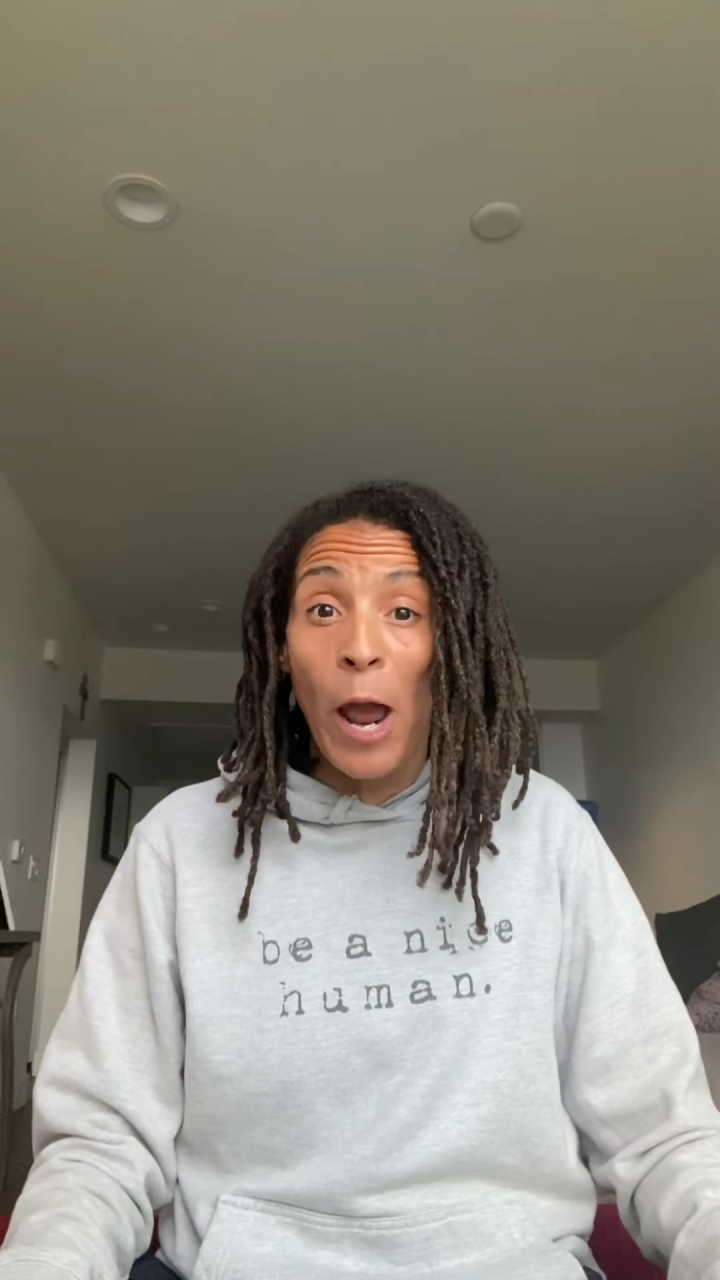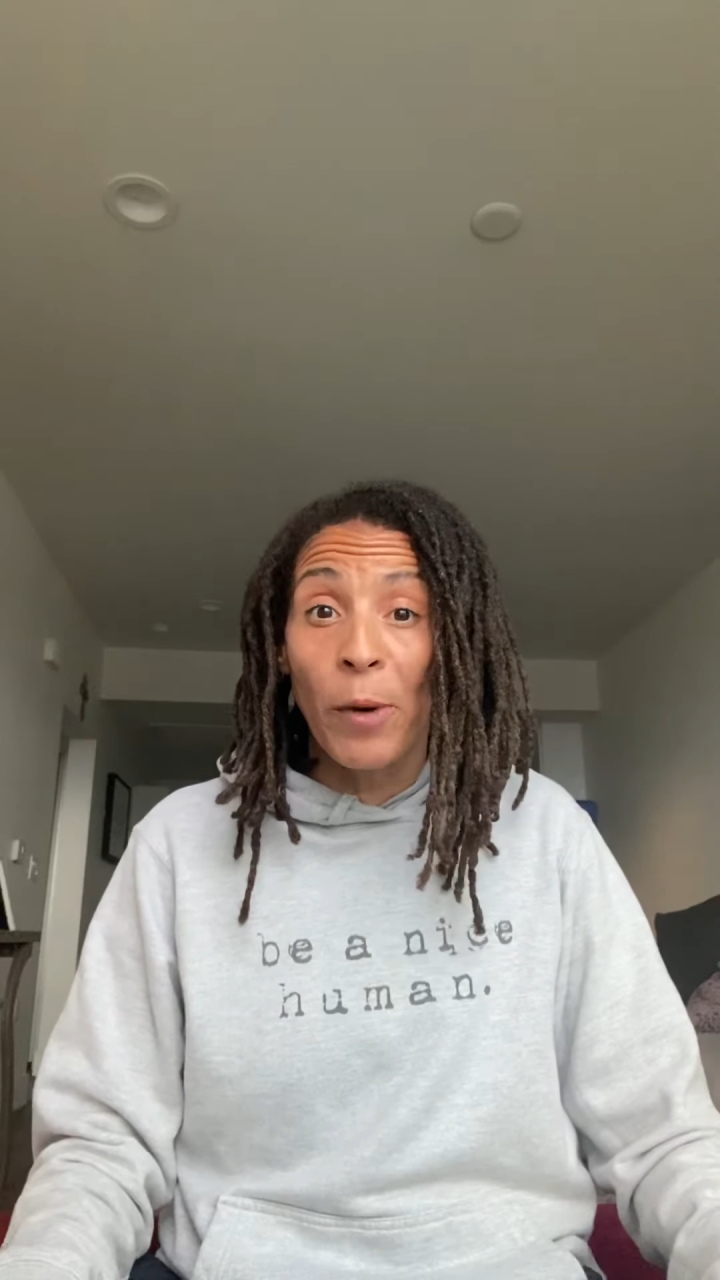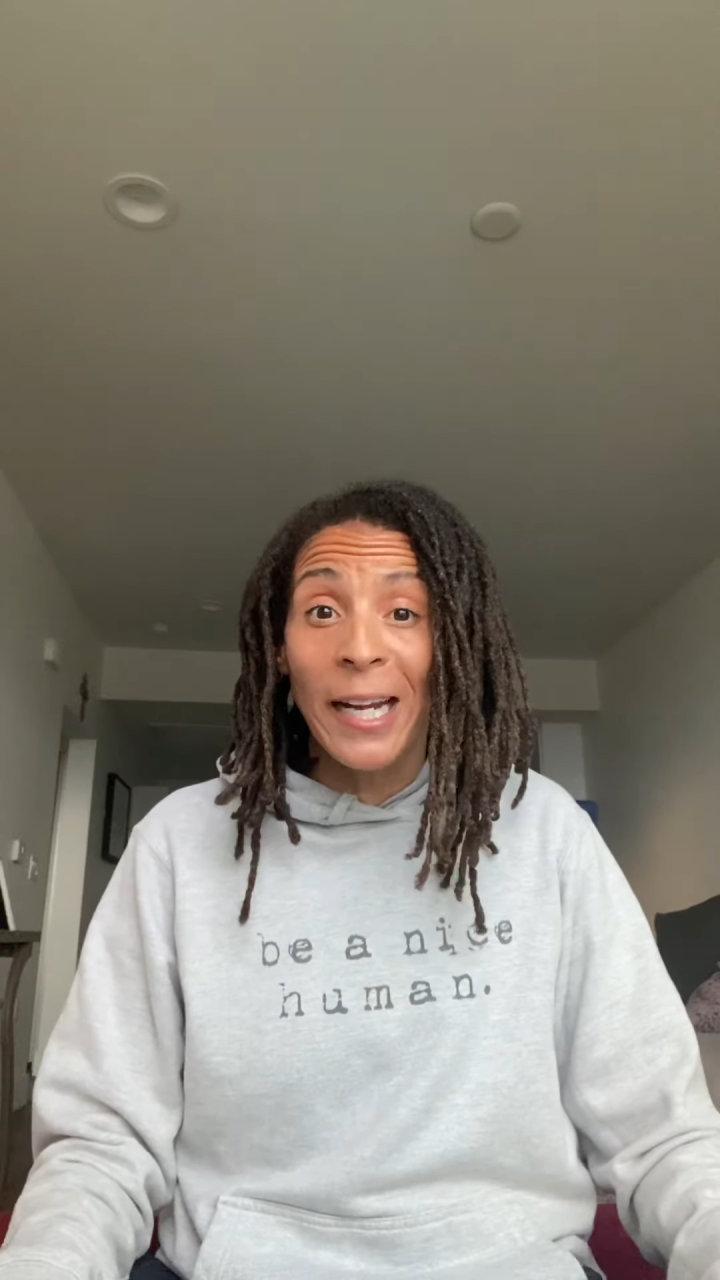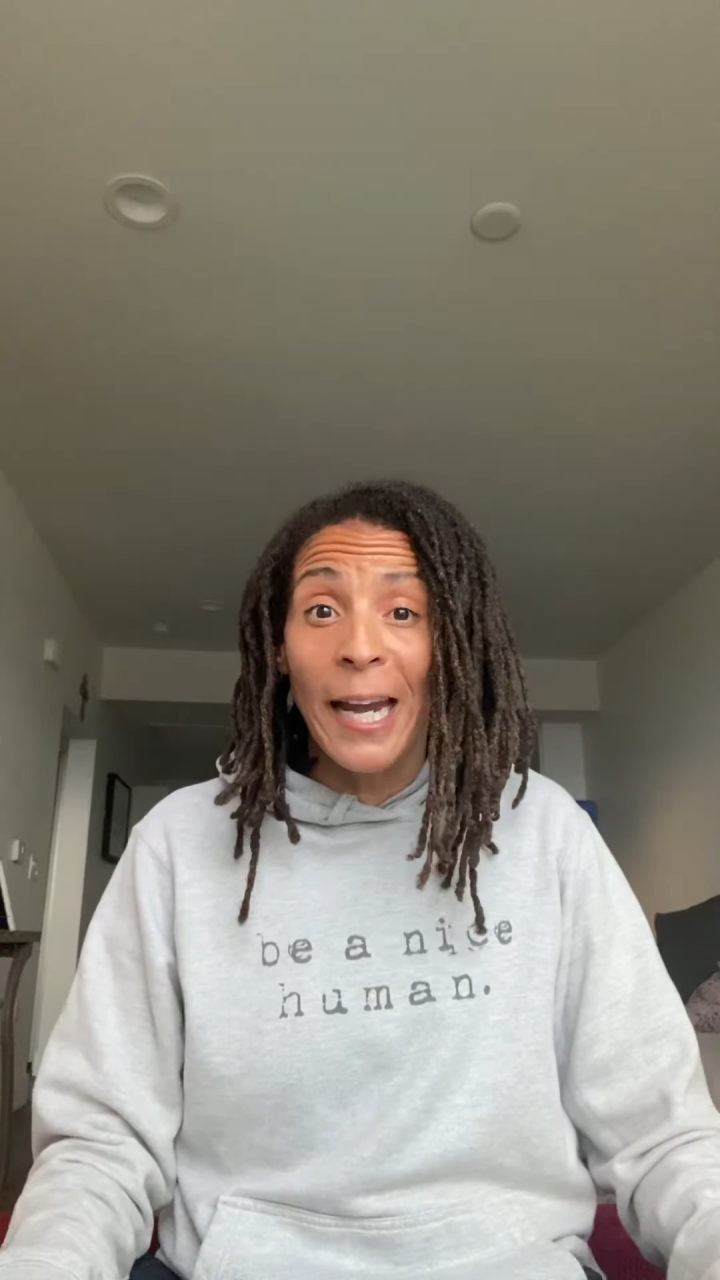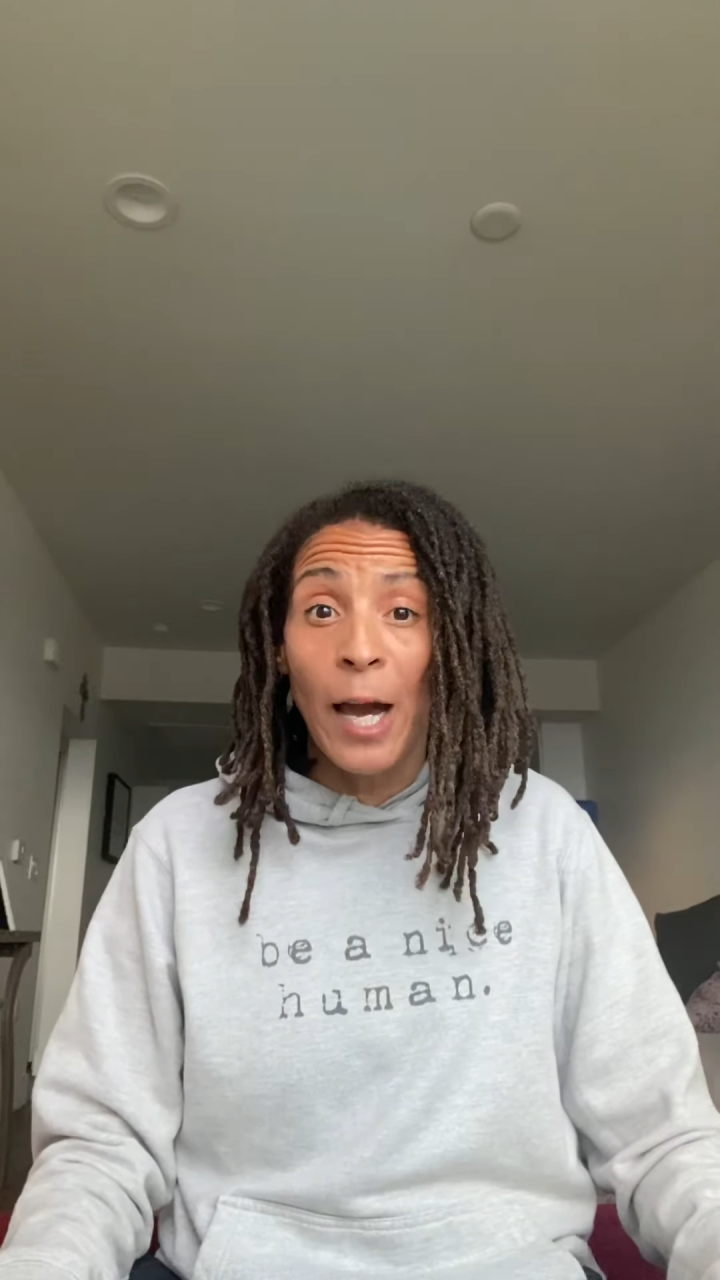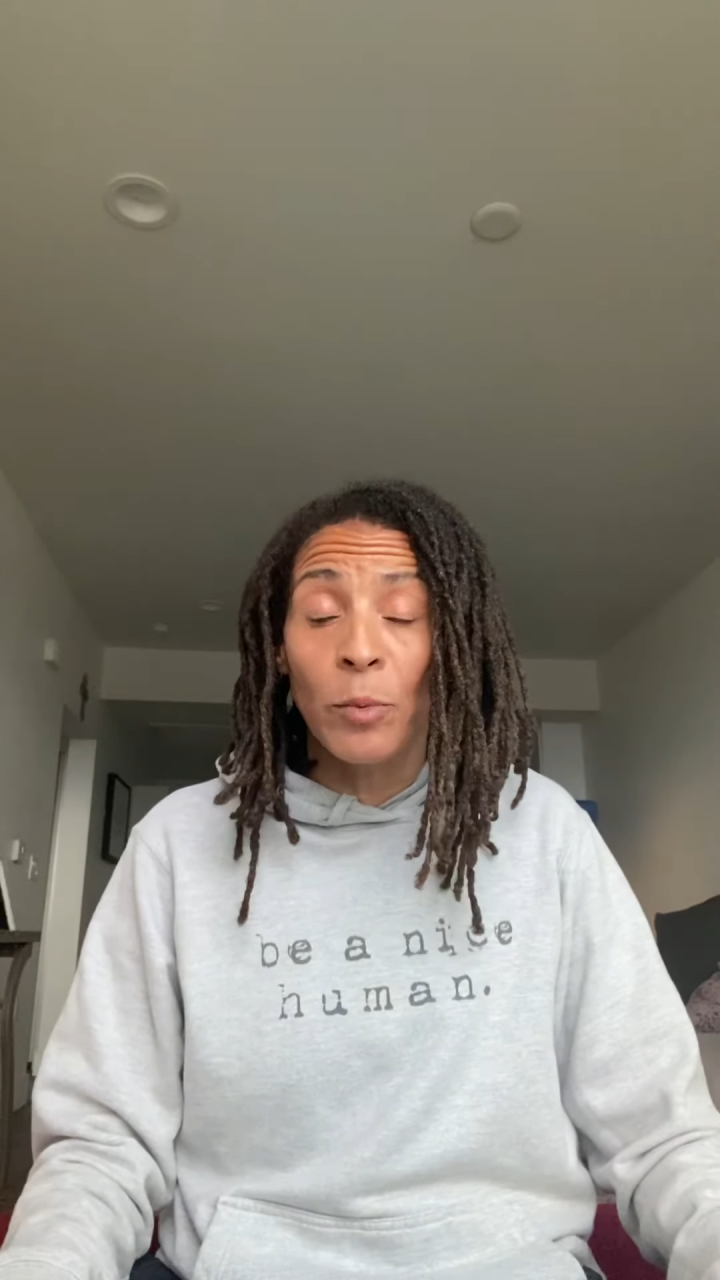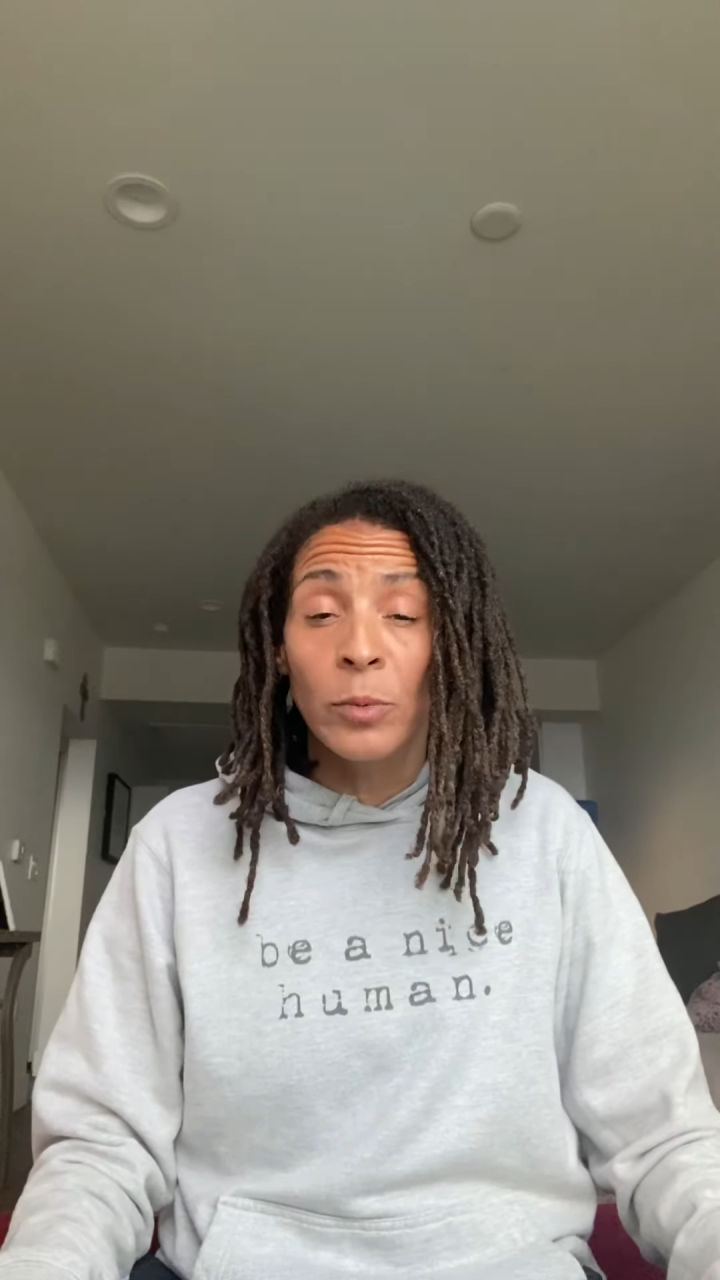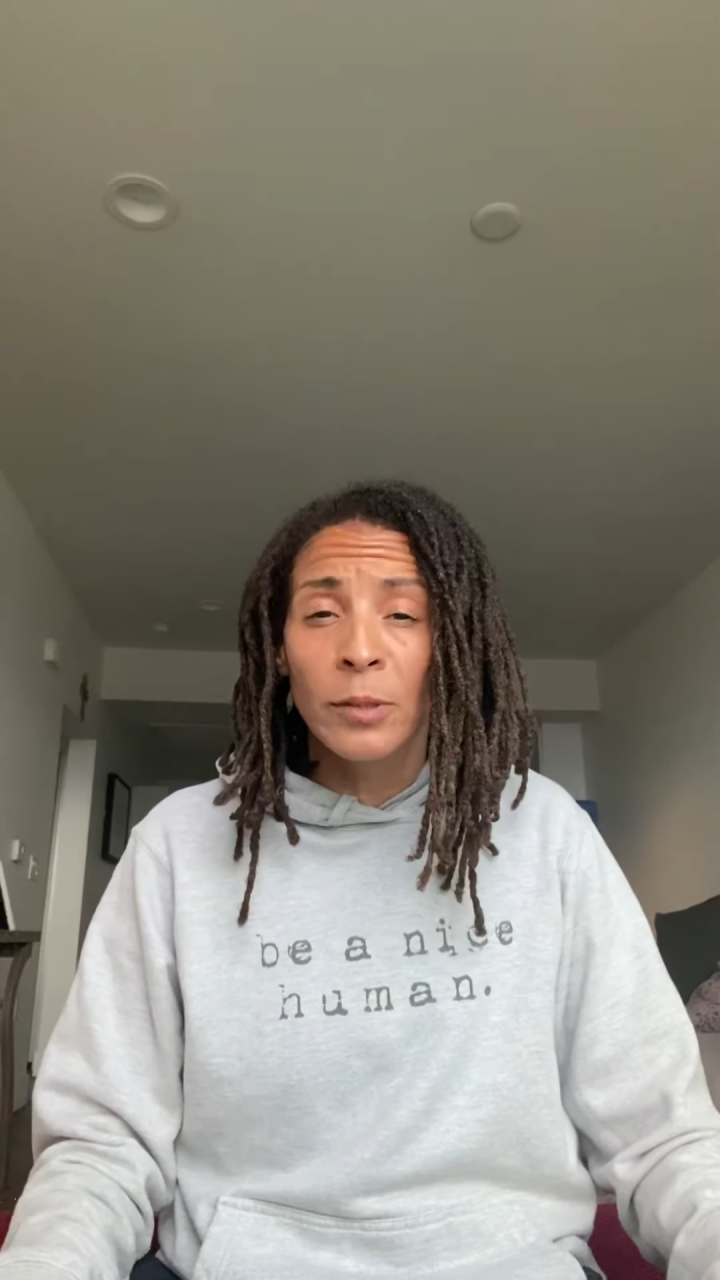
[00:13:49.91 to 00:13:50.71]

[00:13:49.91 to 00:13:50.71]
at right now.